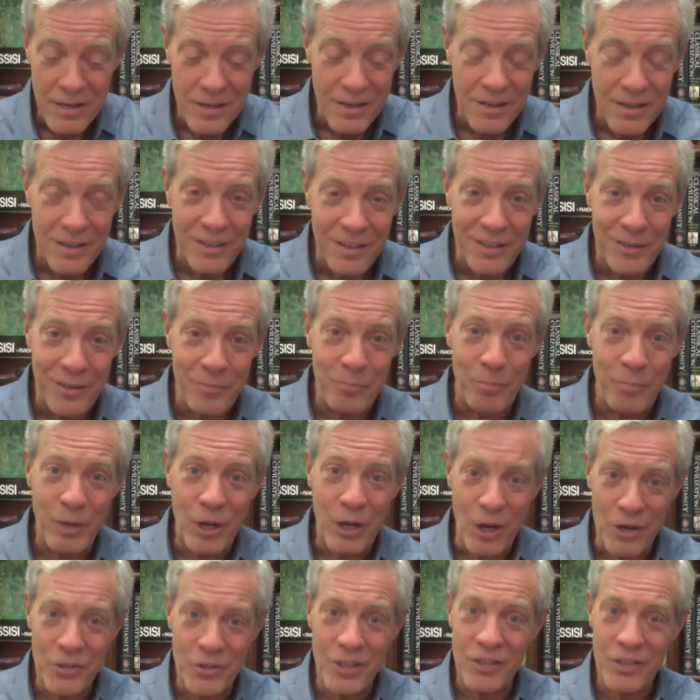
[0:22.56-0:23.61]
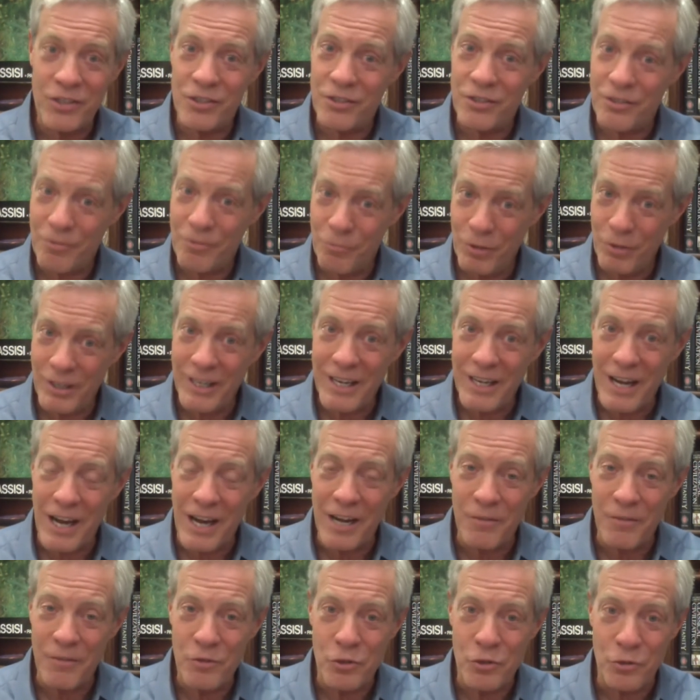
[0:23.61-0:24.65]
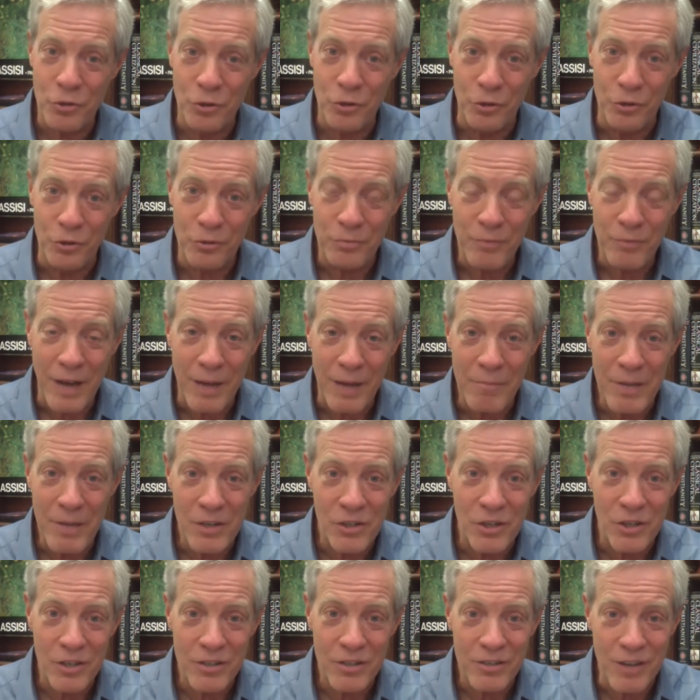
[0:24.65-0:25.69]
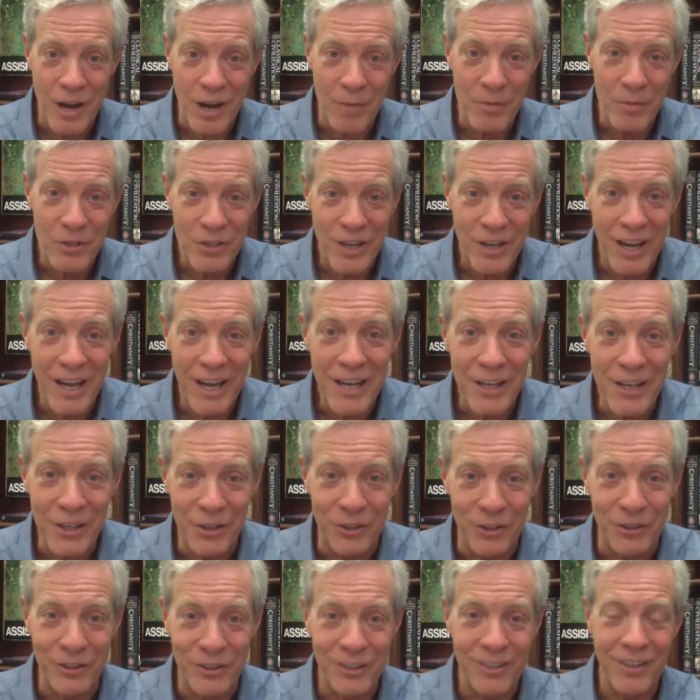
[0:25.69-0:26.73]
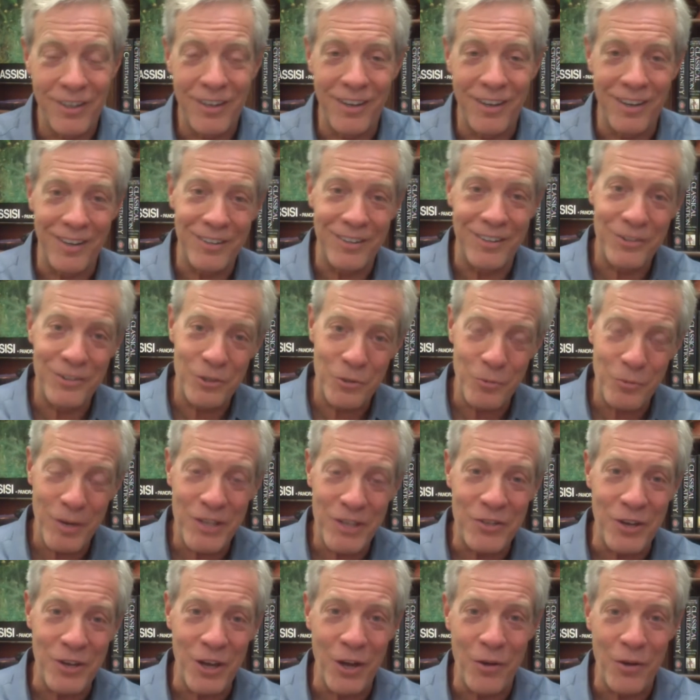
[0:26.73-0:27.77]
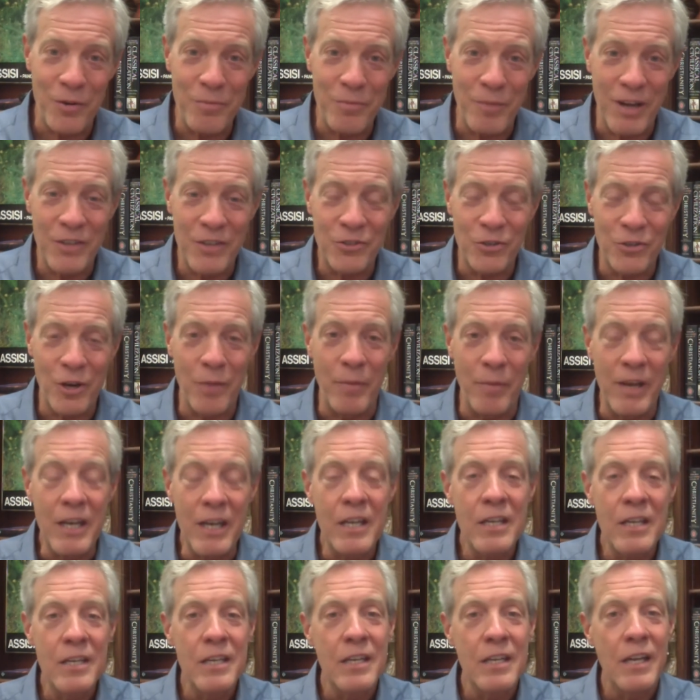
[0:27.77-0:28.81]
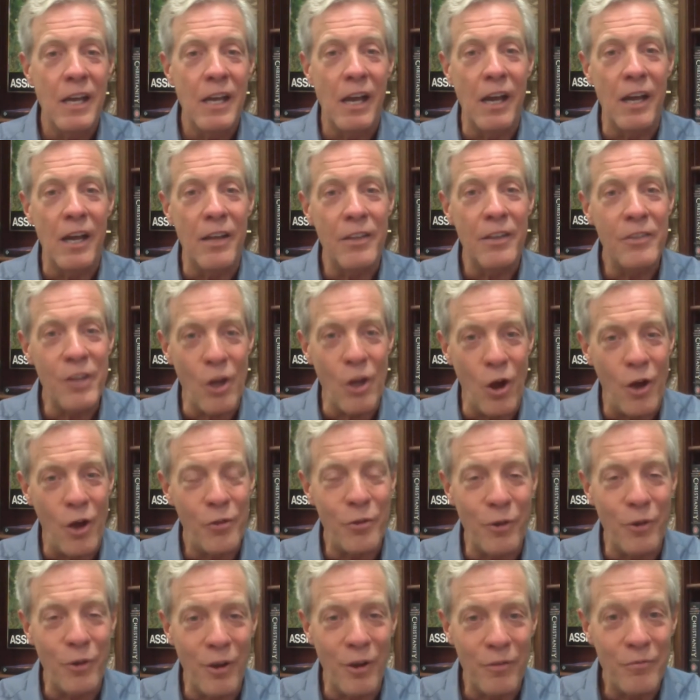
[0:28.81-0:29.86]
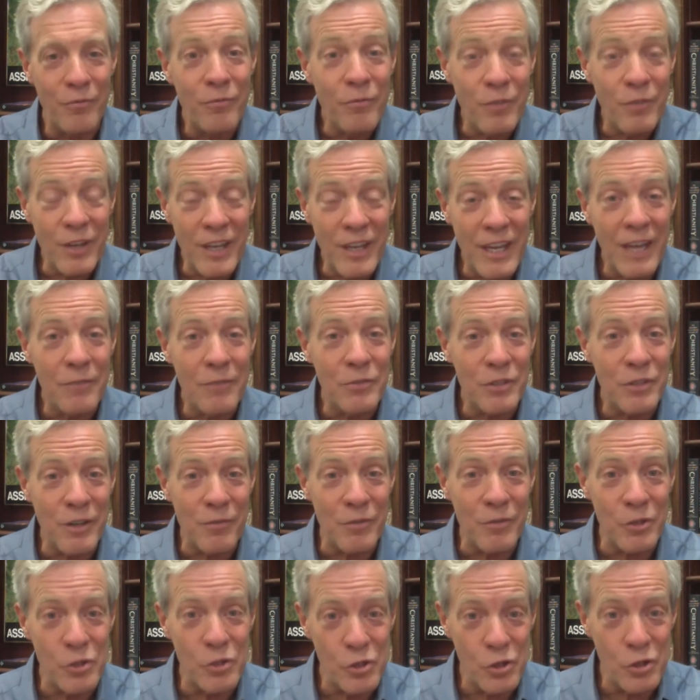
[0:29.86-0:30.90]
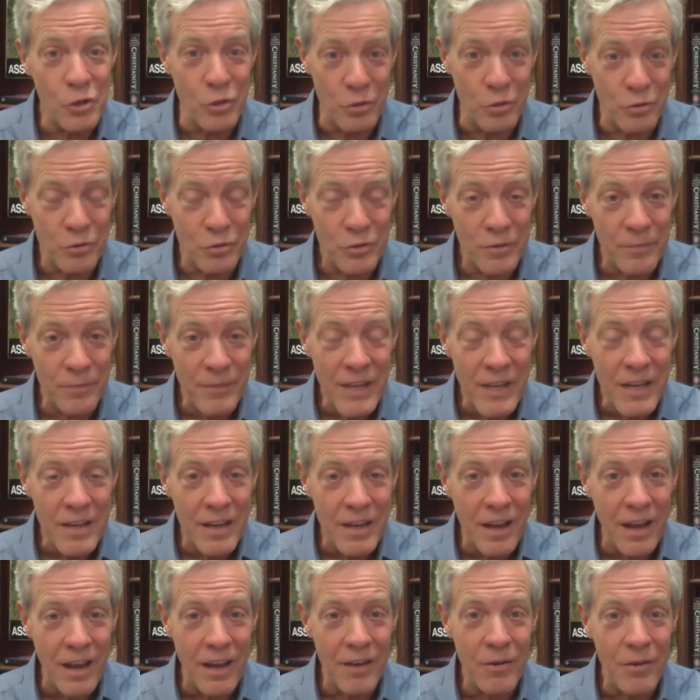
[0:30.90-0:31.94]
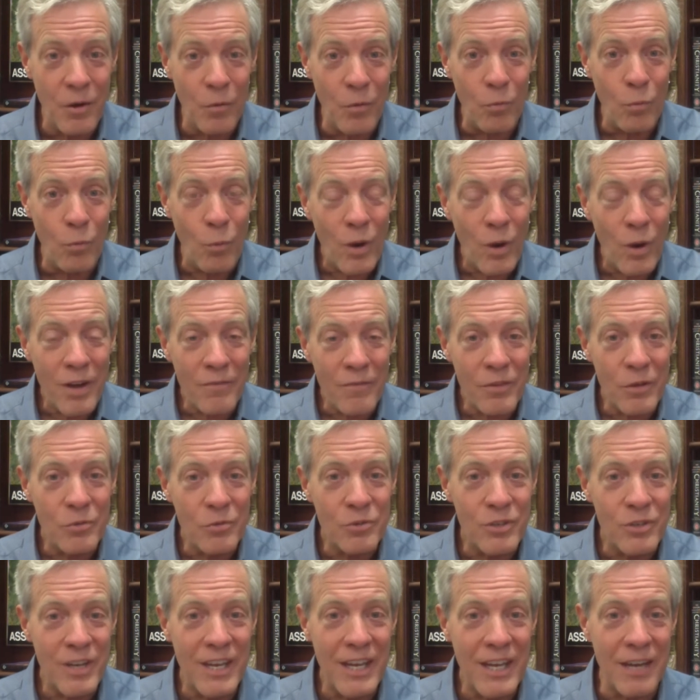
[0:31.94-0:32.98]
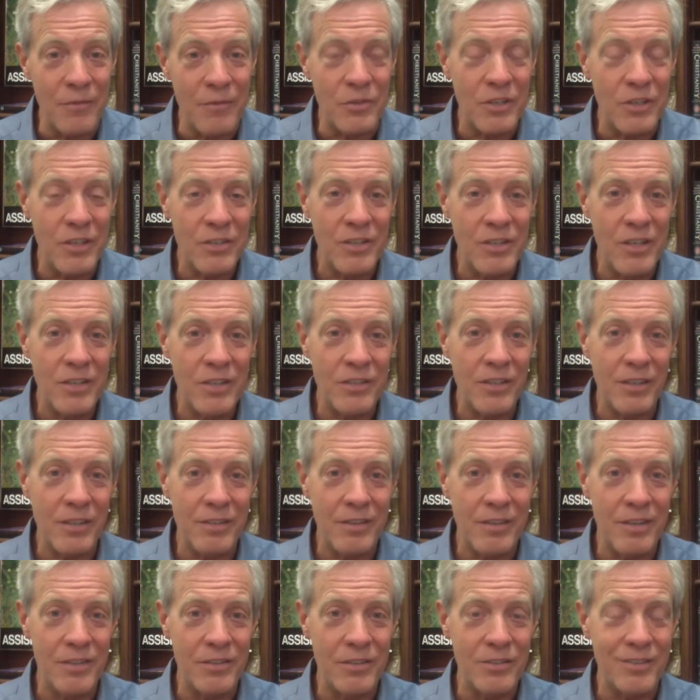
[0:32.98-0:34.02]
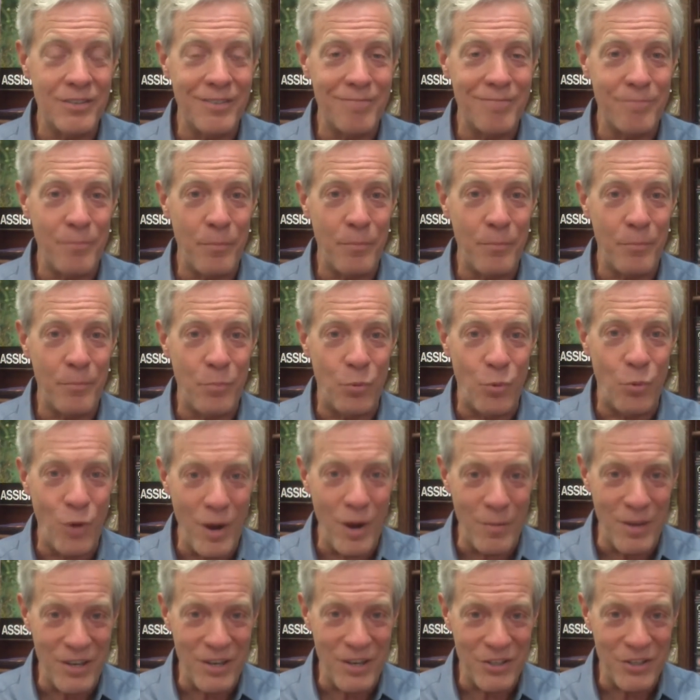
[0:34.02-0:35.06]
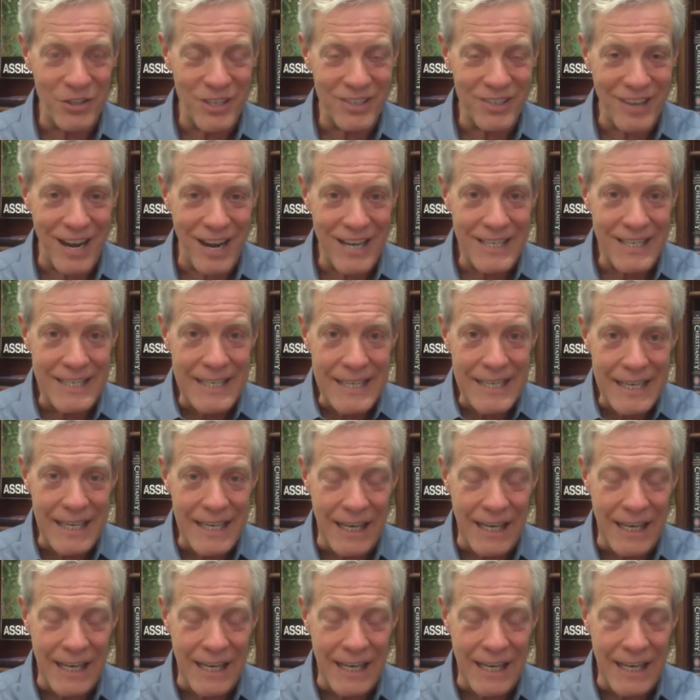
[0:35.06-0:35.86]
because it's really kind of true. I mentioned Thomas Cahill 2 weeks ago in my sermon, the author of The Gifts of the Jews. And one of those gifts is this premise, this idea